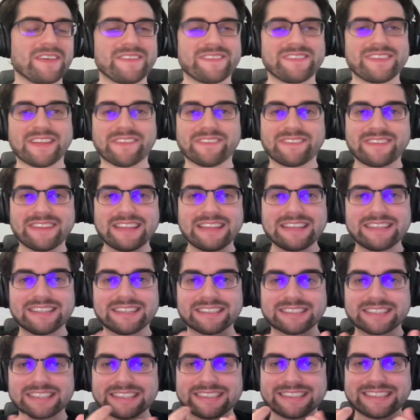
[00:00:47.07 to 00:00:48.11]
that thing
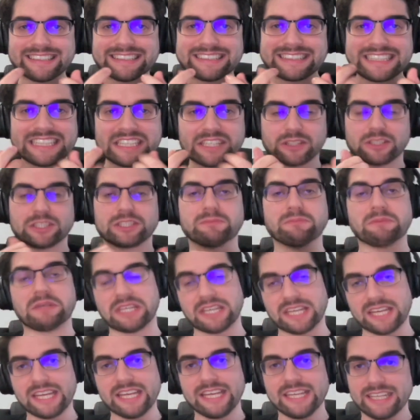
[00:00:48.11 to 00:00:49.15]
that tickles me.